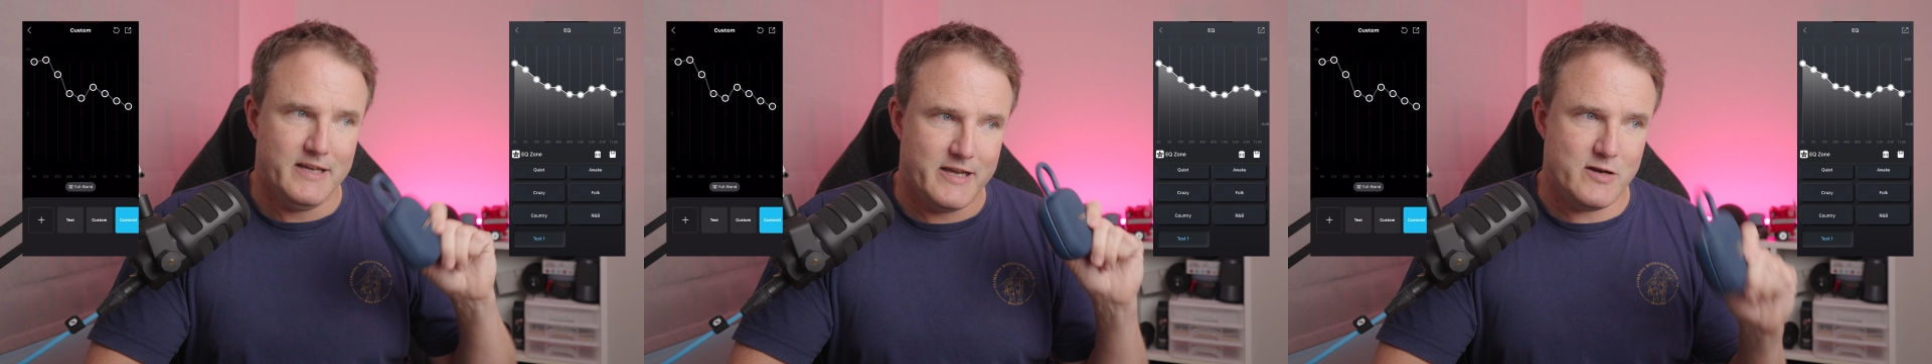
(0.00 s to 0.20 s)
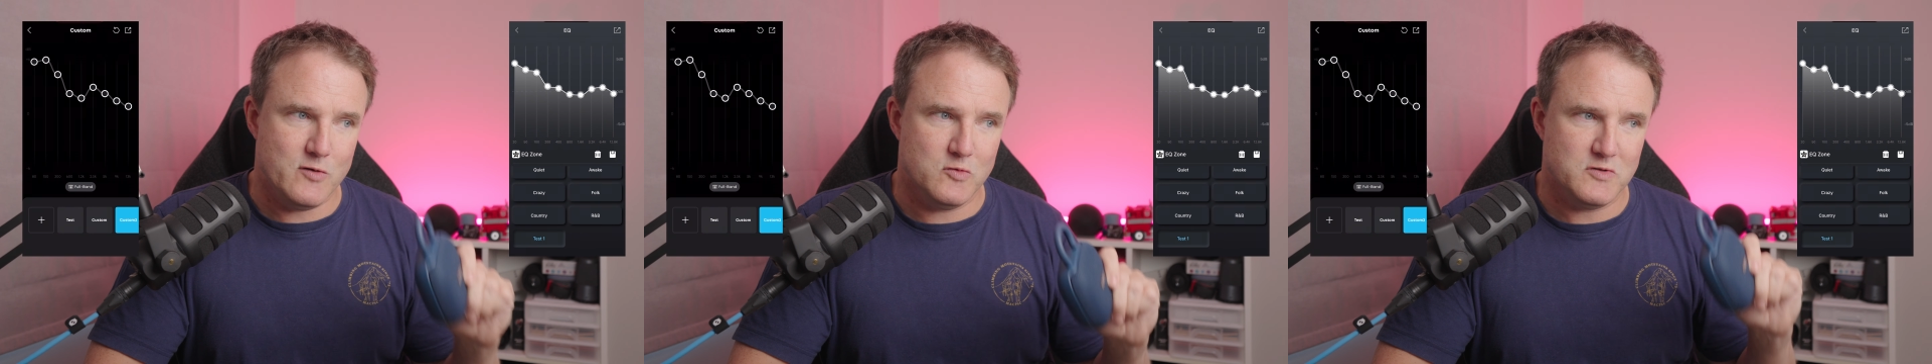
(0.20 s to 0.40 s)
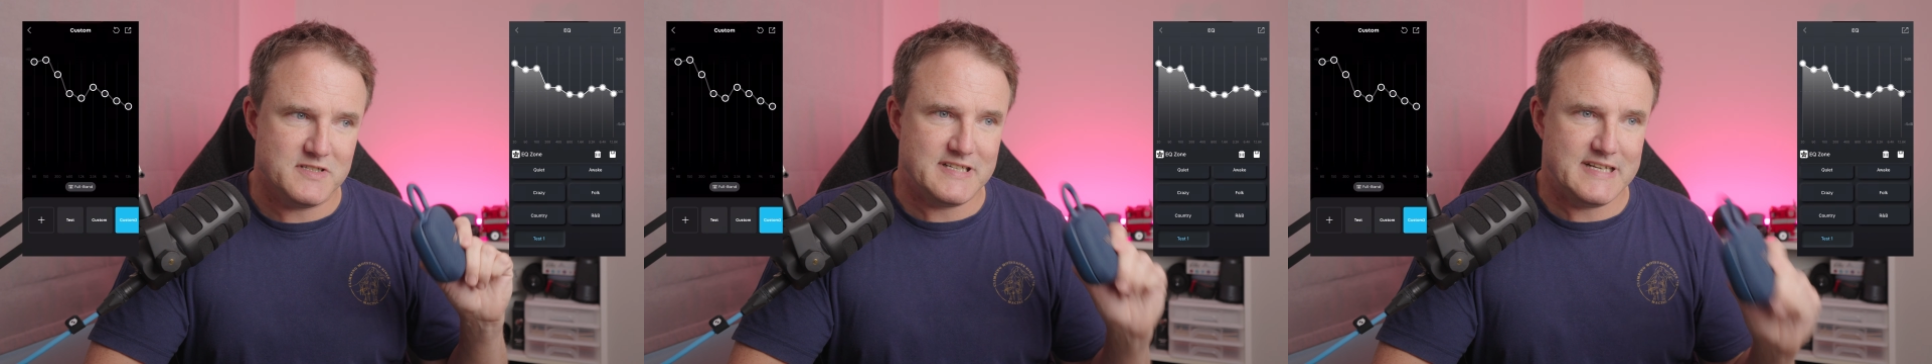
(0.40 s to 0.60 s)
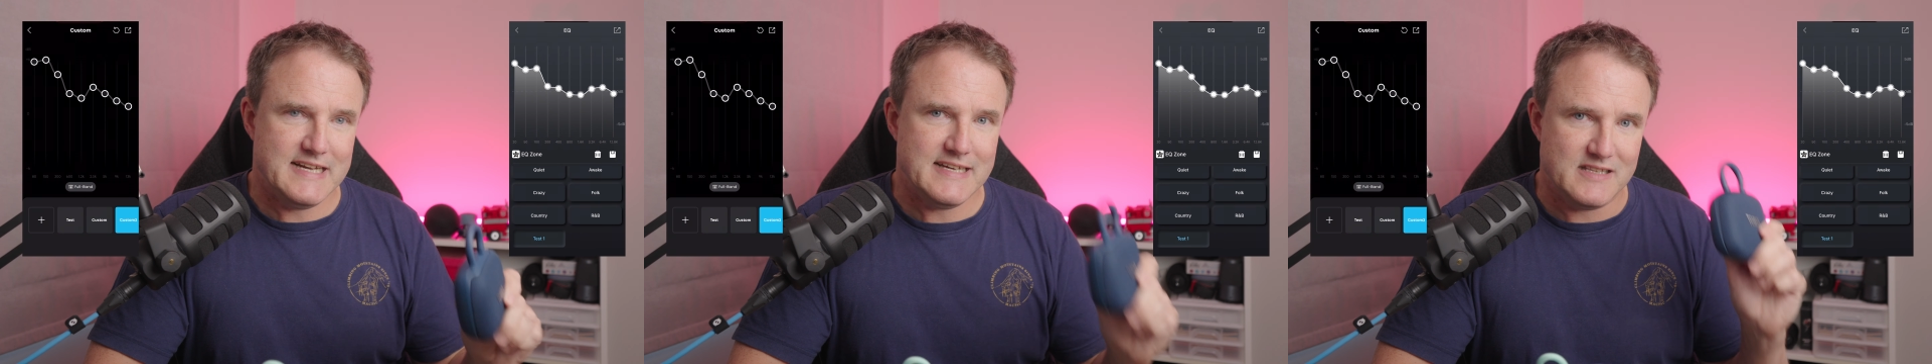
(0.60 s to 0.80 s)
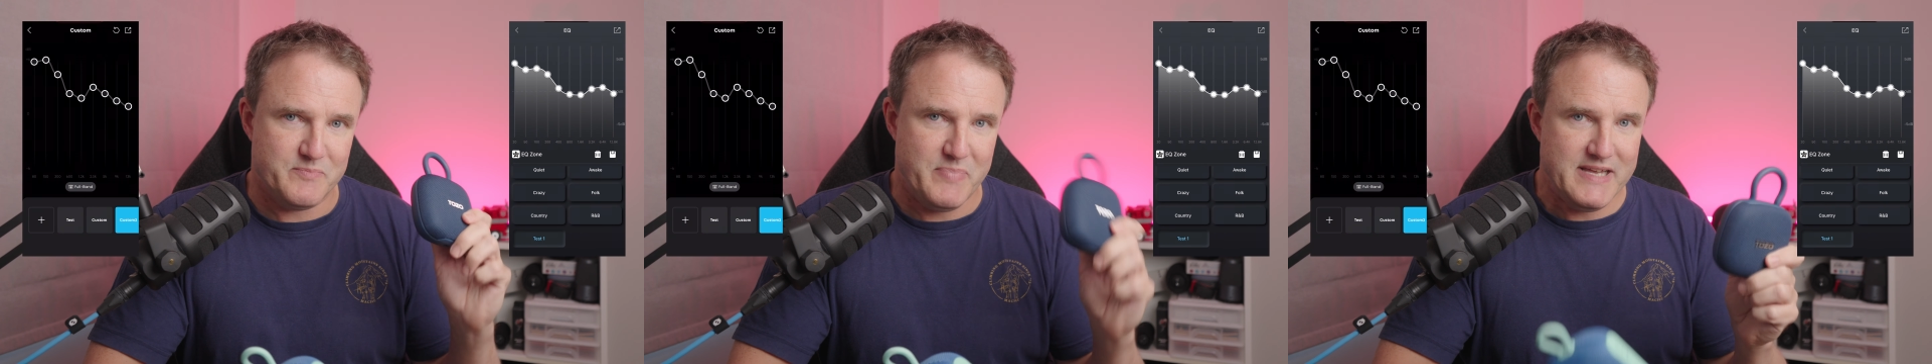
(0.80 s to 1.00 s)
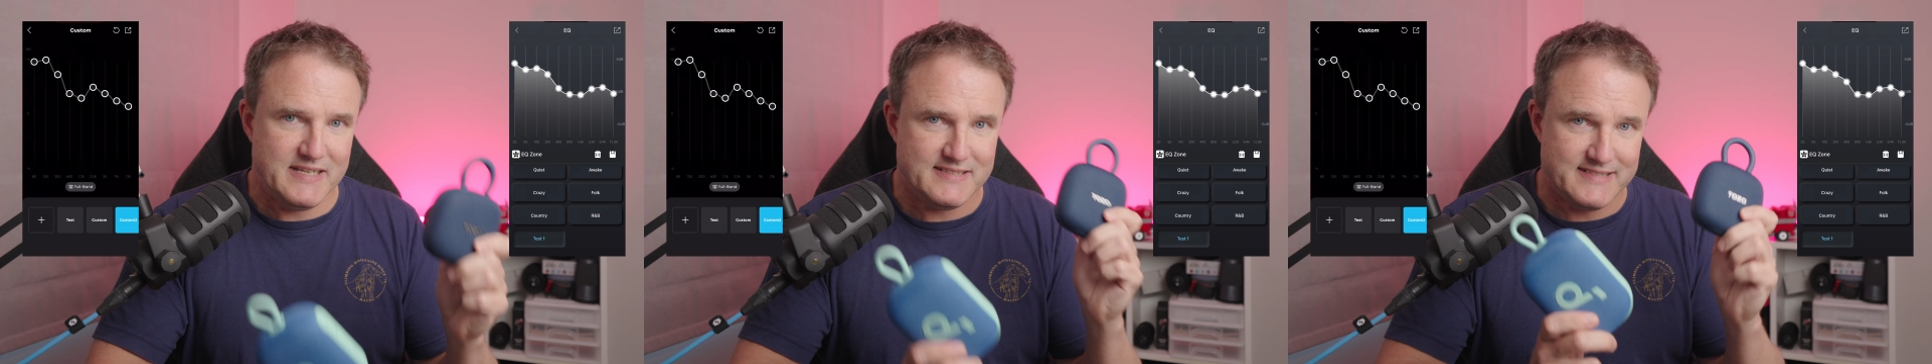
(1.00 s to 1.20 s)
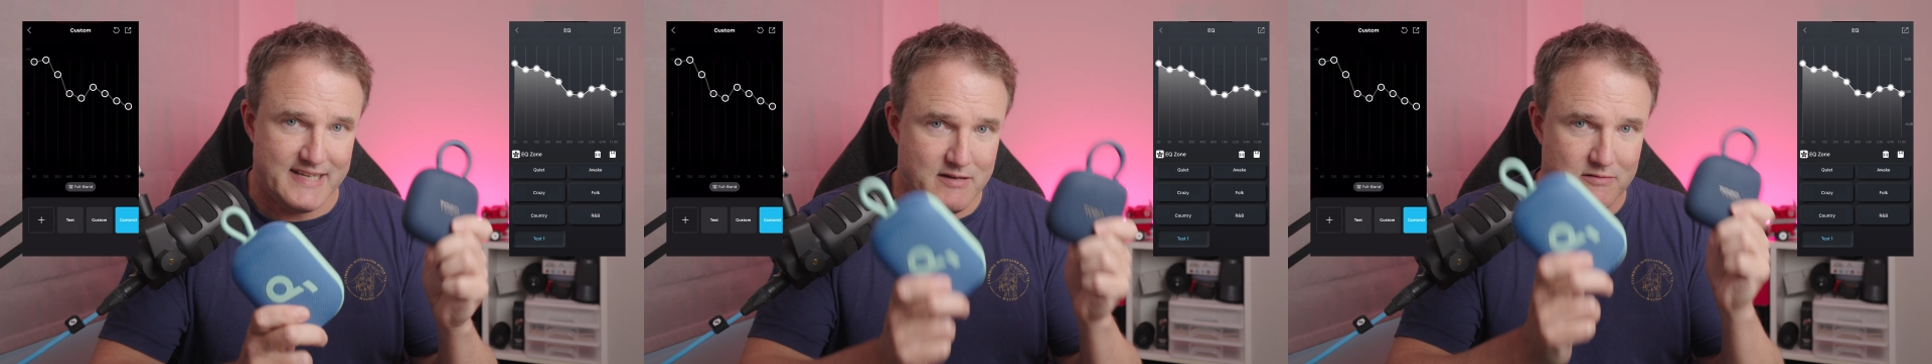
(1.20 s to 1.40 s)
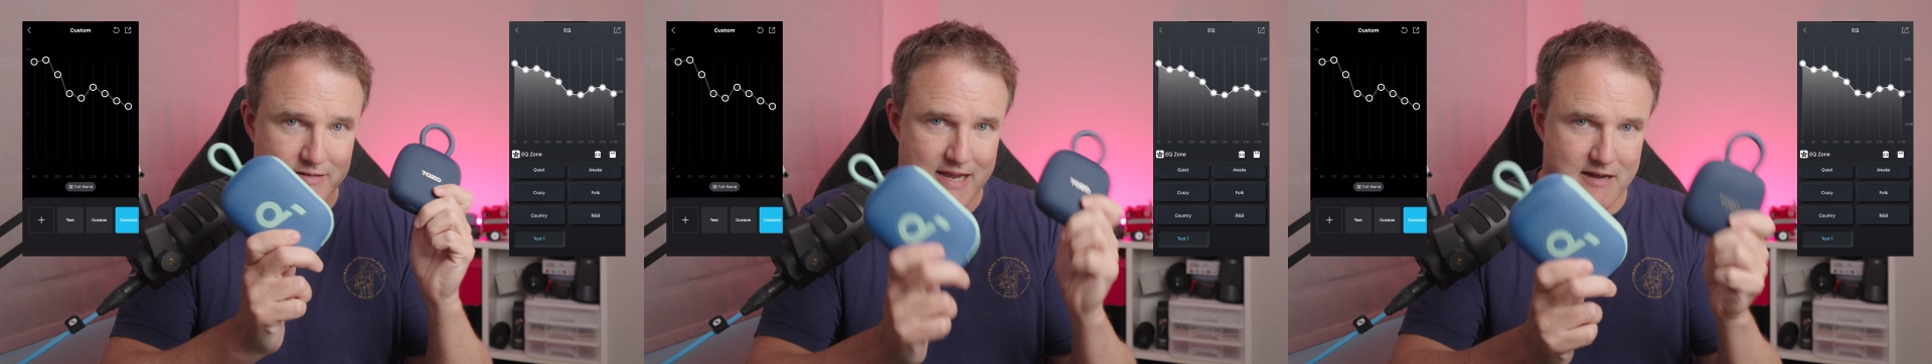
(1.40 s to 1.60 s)
in order to get the best
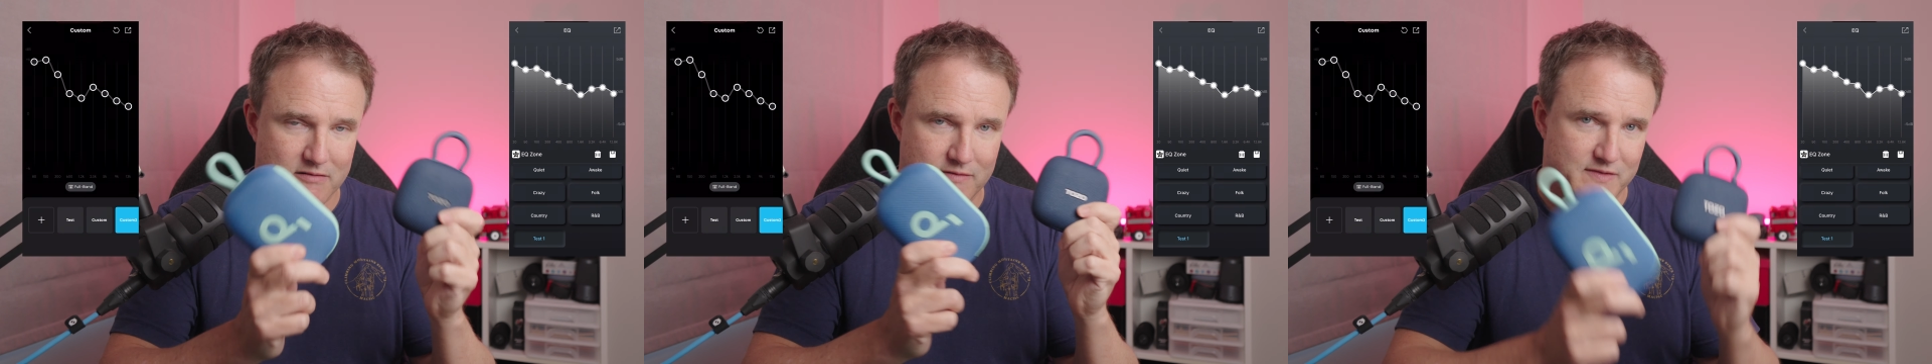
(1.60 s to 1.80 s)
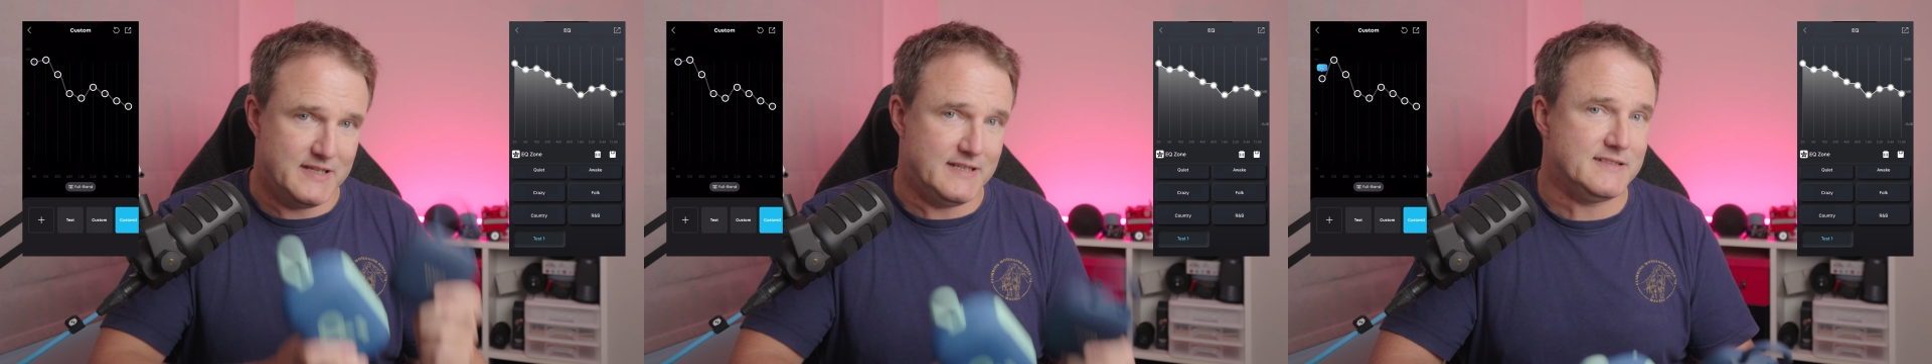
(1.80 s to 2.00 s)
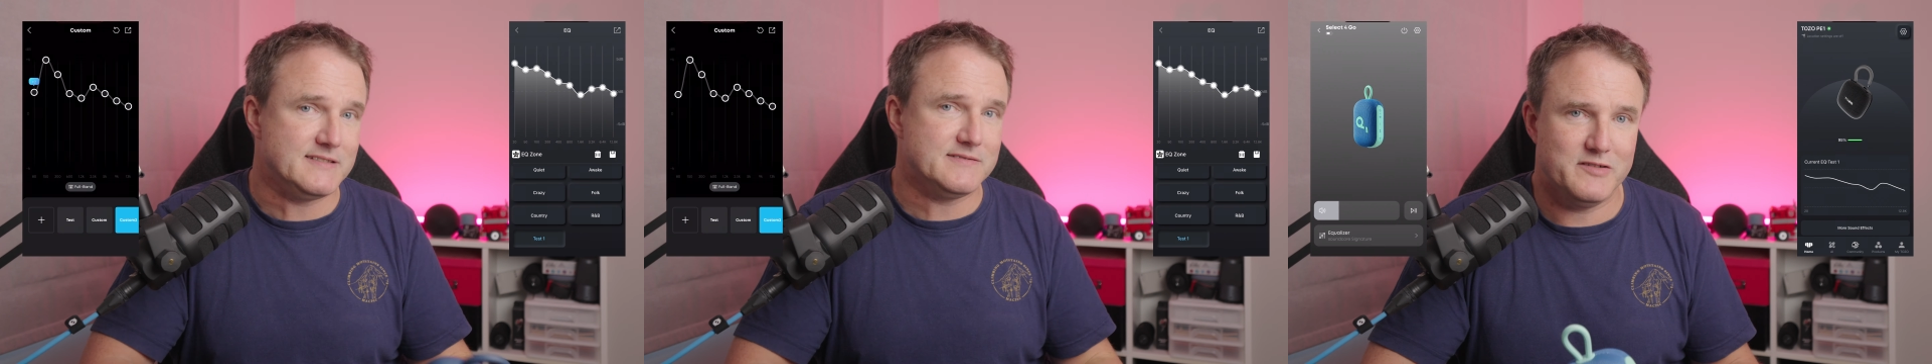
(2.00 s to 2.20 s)
sound out of these.